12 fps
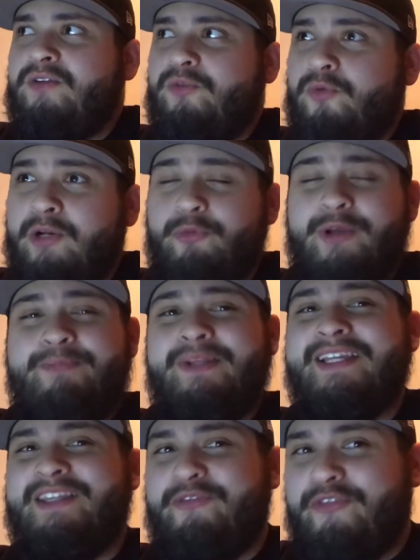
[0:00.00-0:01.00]
When we
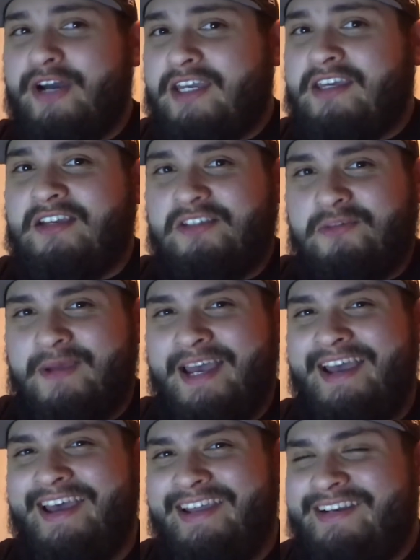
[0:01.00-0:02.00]
played the Vikings,
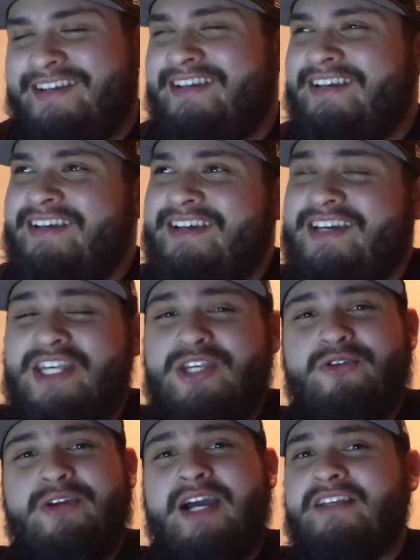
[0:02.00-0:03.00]
man,
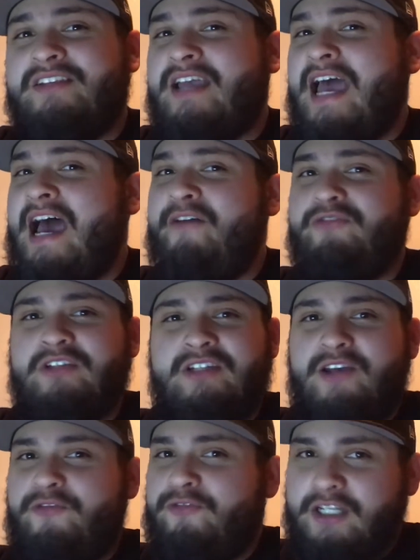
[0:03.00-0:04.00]
you guys have to
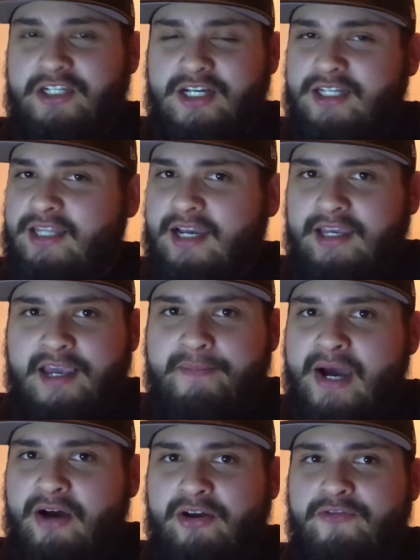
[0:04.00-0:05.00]
definitely check that
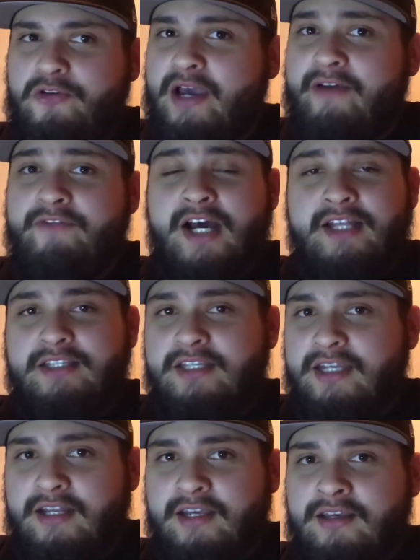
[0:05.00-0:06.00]
game out if you have not
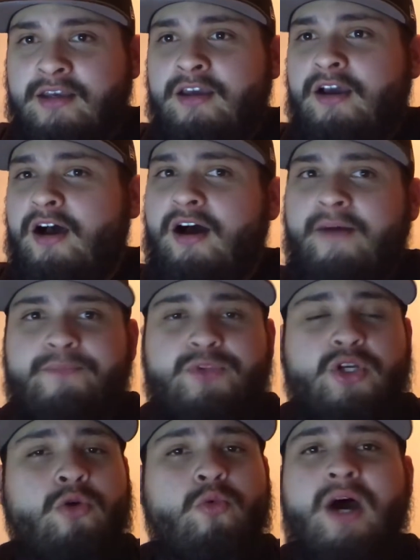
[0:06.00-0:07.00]
seen it.
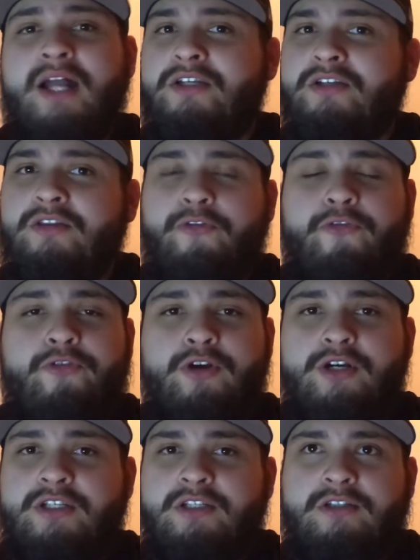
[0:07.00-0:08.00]
Don't watch the
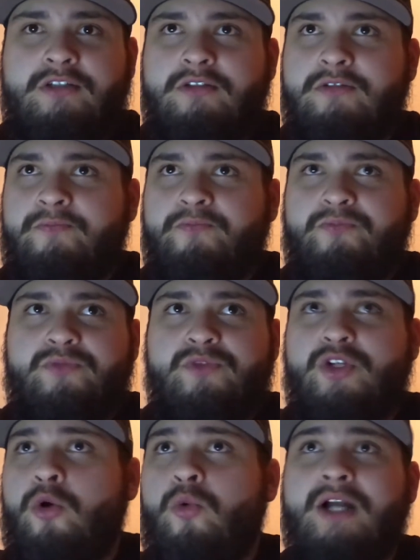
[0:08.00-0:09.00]
first
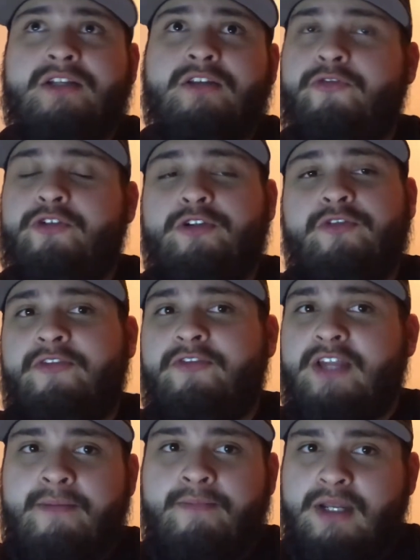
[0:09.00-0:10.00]

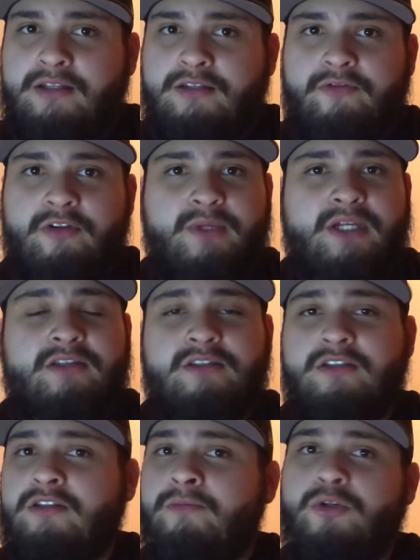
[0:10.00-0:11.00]
58 minutes of it, because
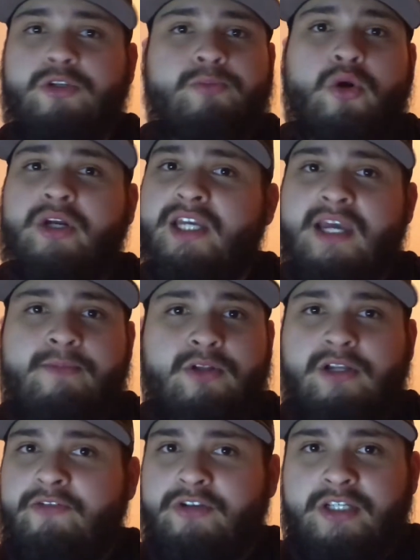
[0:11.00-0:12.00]
it's the most boring game
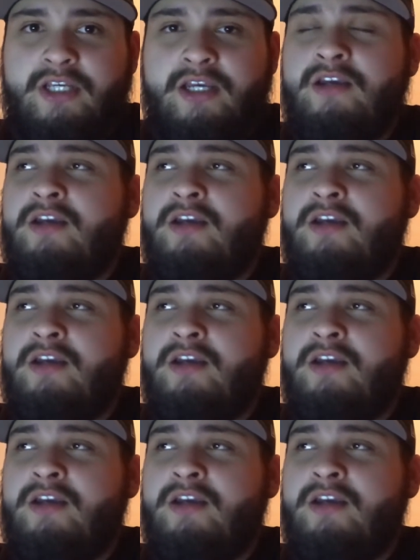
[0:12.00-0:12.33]
you'll ever see.